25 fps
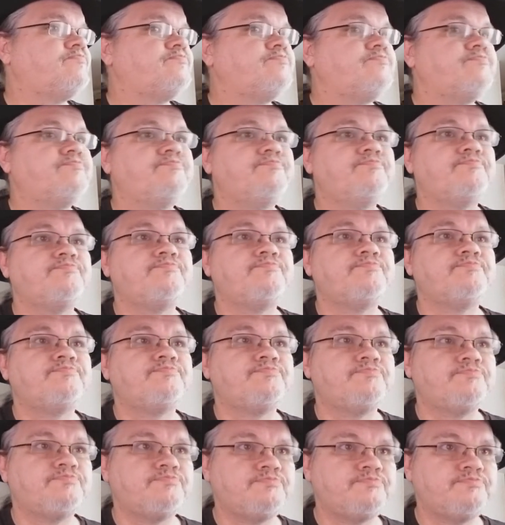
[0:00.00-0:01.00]

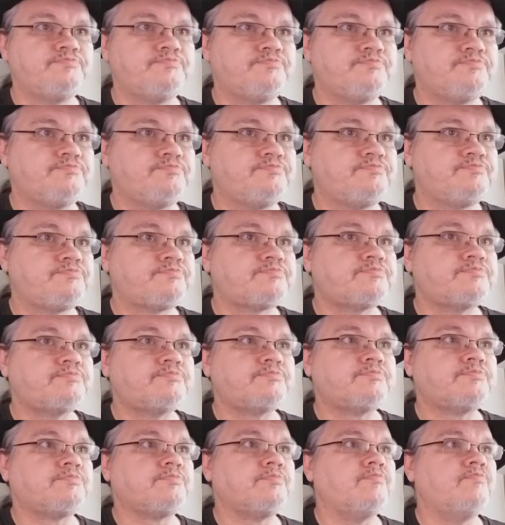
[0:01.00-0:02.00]

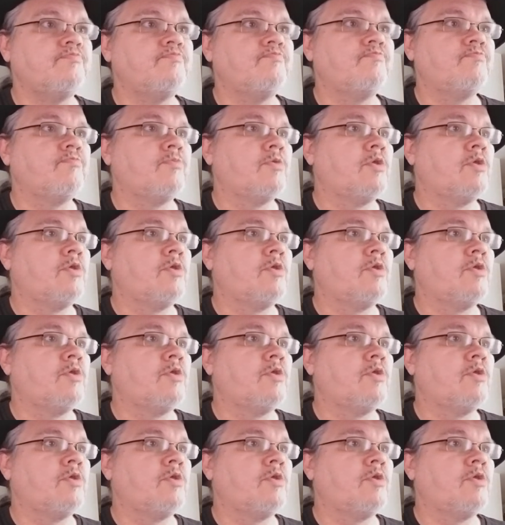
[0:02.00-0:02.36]
No one is speaking in this clip.